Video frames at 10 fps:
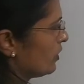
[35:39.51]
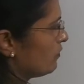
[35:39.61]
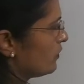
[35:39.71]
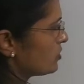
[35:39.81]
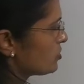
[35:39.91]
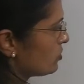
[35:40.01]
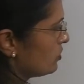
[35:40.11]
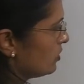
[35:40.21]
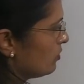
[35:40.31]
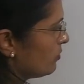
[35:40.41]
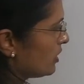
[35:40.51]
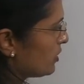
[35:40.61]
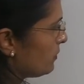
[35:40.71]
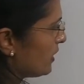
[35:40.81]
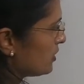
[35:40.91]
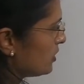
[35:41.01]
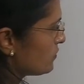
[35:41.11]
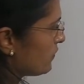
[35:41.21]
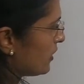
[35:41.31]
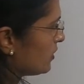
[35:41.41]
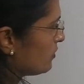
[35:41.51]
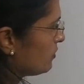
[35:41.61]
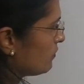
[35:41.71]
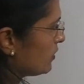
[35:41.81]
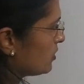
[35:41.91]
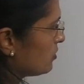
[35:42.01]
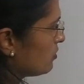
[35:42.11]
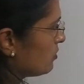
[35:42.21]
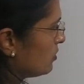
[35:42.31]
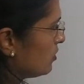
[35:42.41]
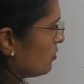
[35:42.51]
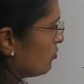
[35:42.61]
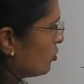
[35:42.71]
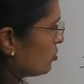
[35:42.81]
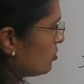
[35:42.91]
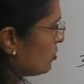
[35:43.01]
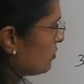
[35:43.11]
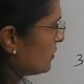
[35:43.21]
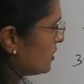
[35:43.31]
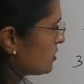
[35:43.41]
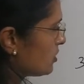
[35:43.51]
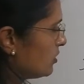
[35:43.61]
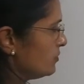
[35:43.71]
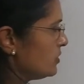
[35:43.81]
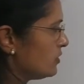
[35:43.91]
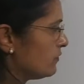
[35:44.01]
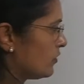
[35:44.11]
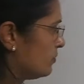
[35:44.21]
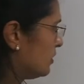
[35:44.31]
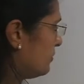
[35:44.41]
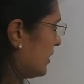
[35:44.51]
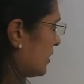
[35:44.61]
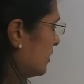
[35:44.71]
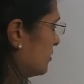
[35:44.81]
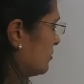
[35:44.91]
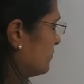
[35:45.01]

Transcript: First multiply this 5 with both of these terms from the bracket.